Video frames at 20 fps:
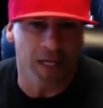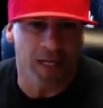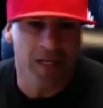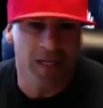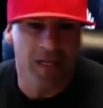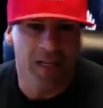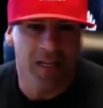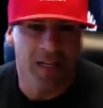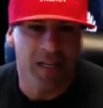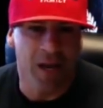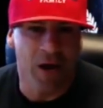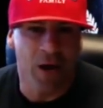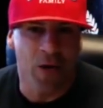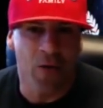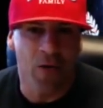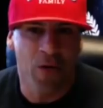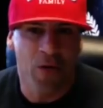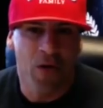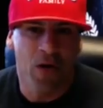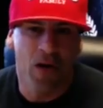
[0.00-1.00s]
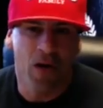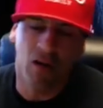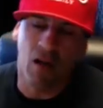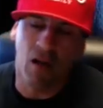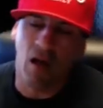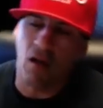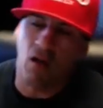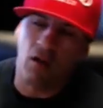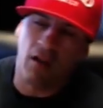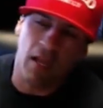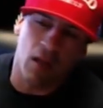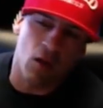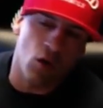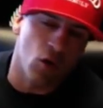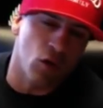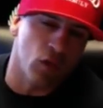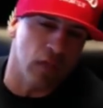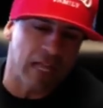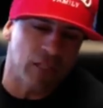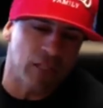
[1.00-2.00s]
You know, oh no, okay, go.
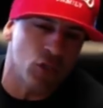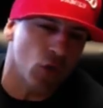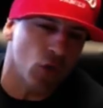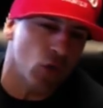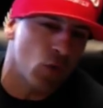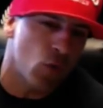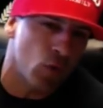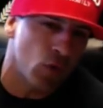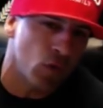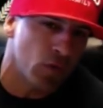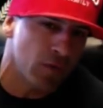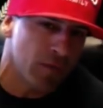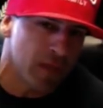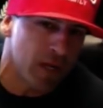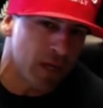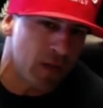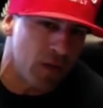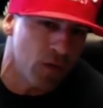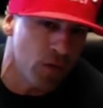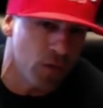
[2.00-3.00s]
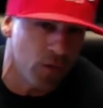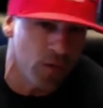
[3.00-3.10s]
That's your corner over there. You go do that.